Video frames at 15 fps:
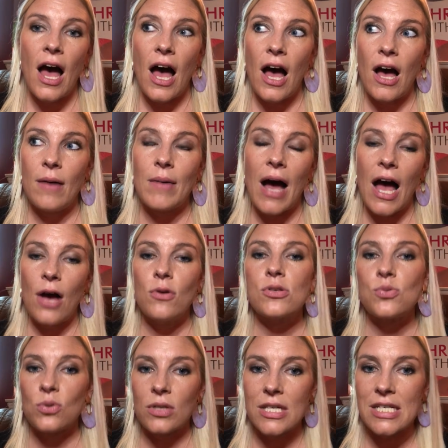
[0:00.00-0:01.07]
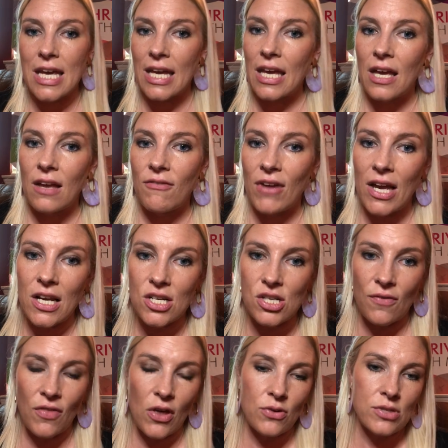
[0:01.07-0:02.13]
I was really taking advantage
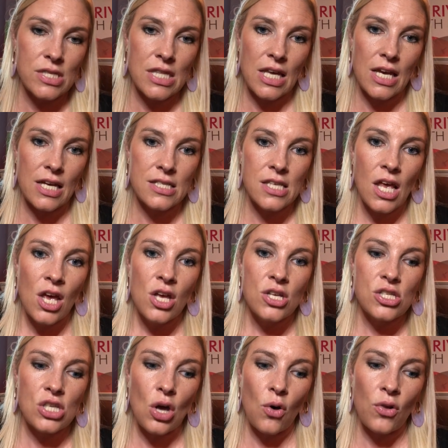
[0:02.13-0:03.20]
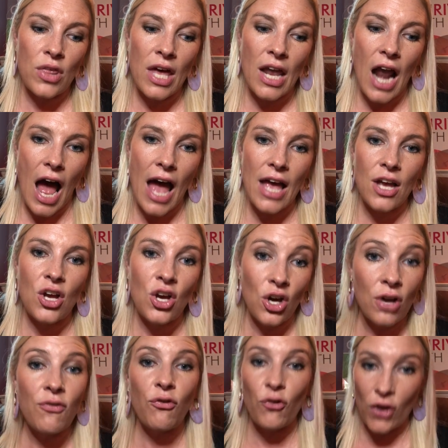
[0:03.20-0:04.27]
of those things so that I
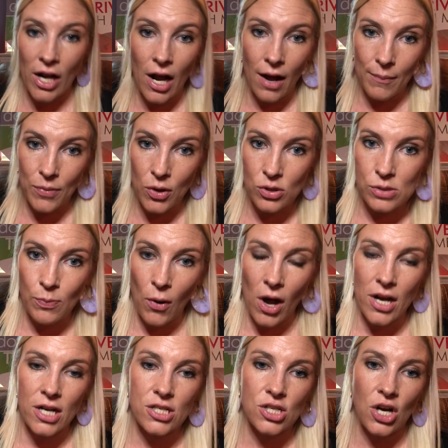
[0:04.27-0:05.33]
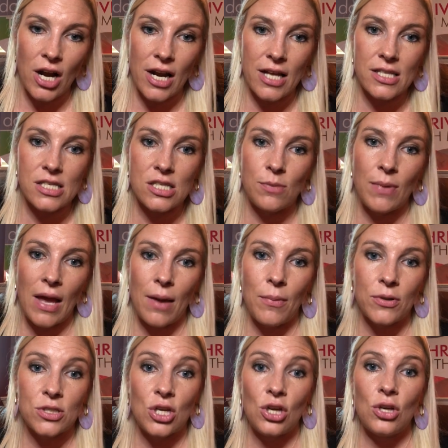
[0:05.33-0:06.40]
could free up those product credits to be
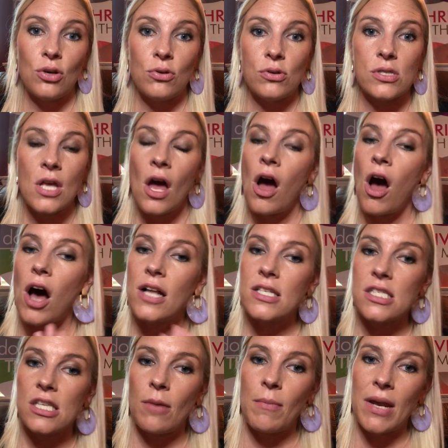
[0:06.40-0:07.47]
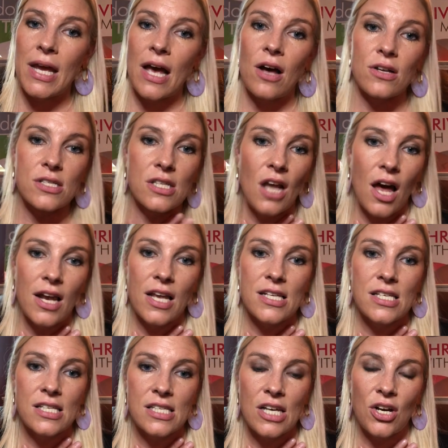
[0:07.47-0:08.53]
able to use on somebody else, not
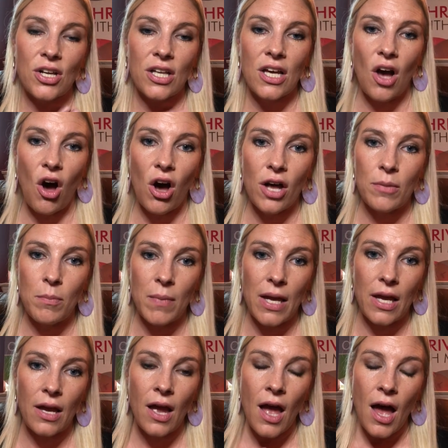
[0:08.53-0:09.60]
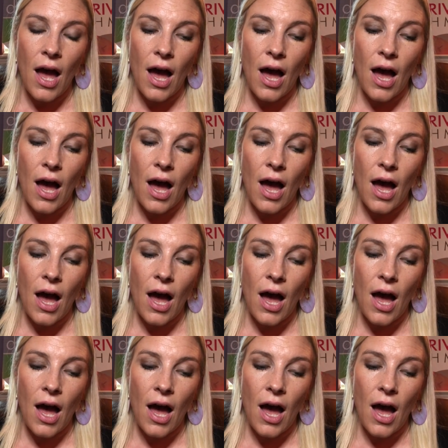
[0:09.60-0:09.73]
necessarily on me.